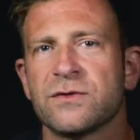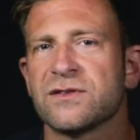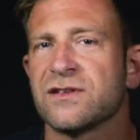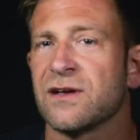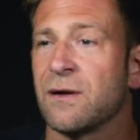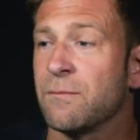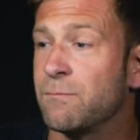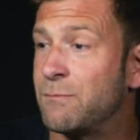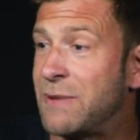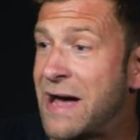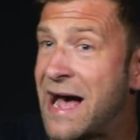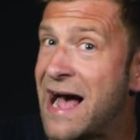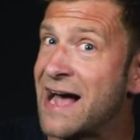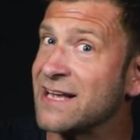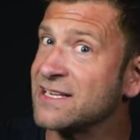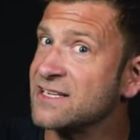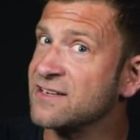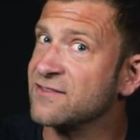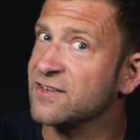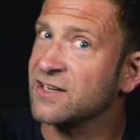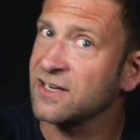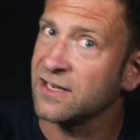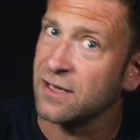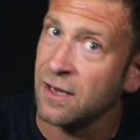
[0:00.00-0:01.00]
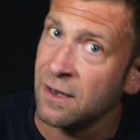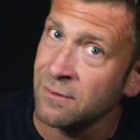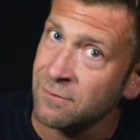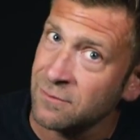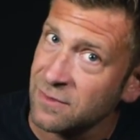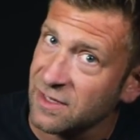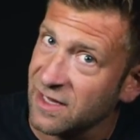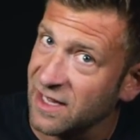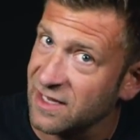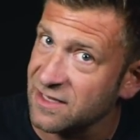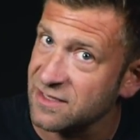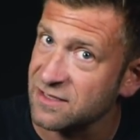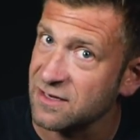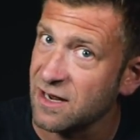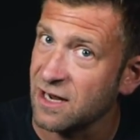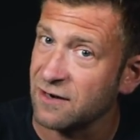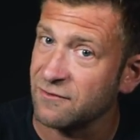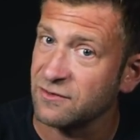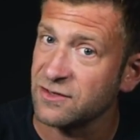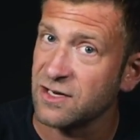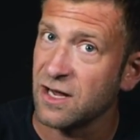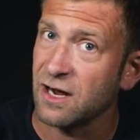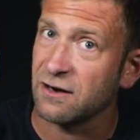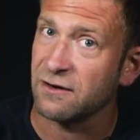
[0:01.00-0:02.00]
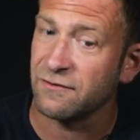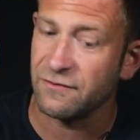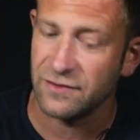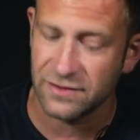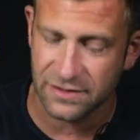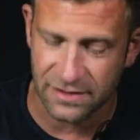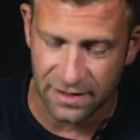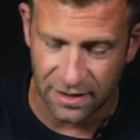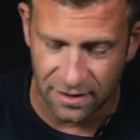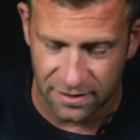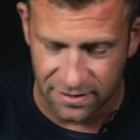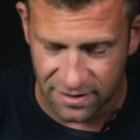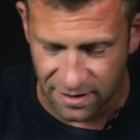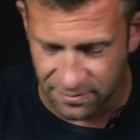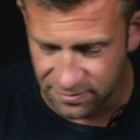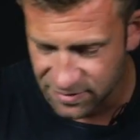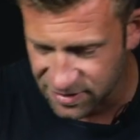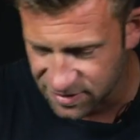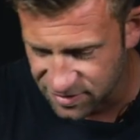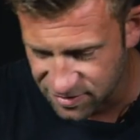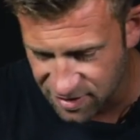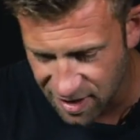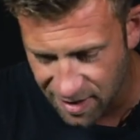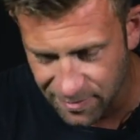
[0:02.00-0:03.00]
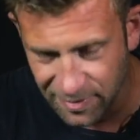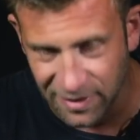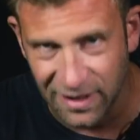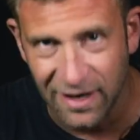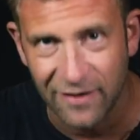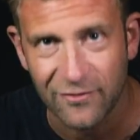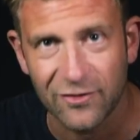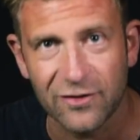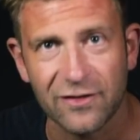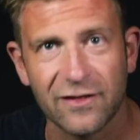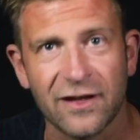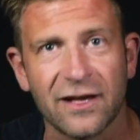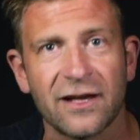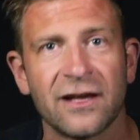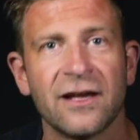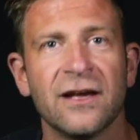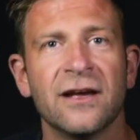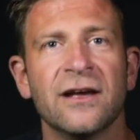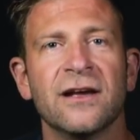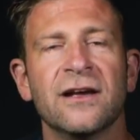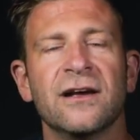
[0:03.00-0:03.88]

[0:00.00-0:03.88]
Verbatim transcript: some passive income, like stock photography sales, I'm just dropping everything,